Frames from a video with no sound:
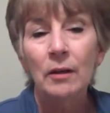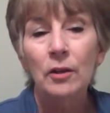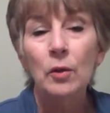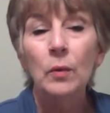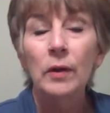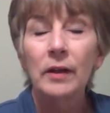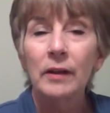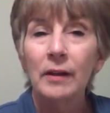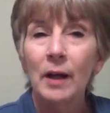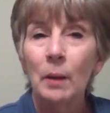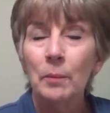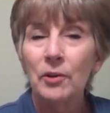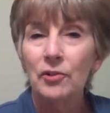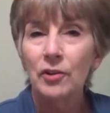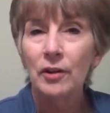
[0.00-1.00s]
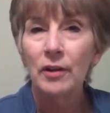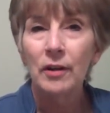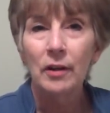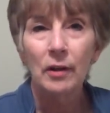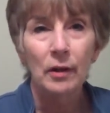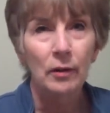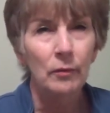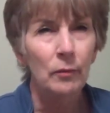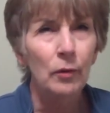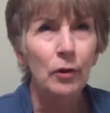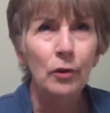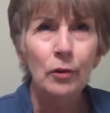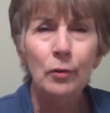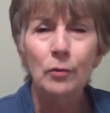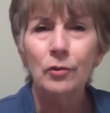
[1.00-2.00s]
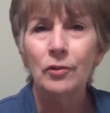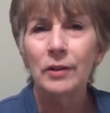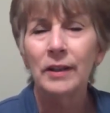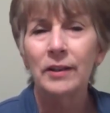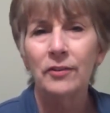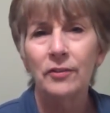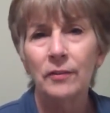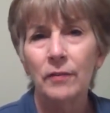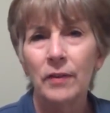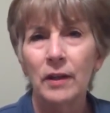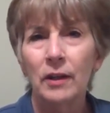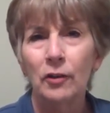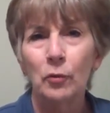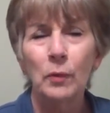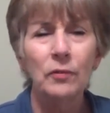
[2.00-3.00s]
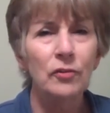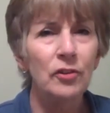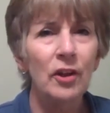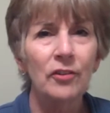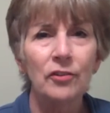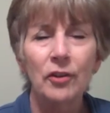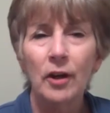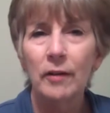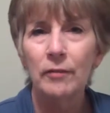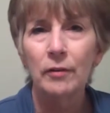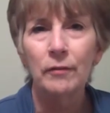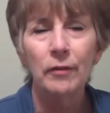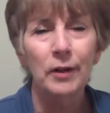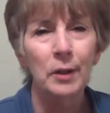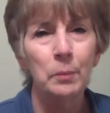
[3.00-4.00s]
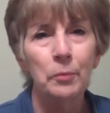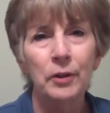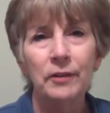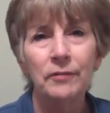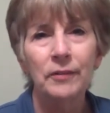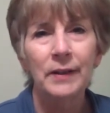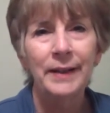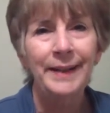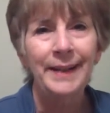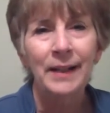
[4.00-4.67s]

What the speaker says: You can accomplish a huge list of things. We've just covered very brief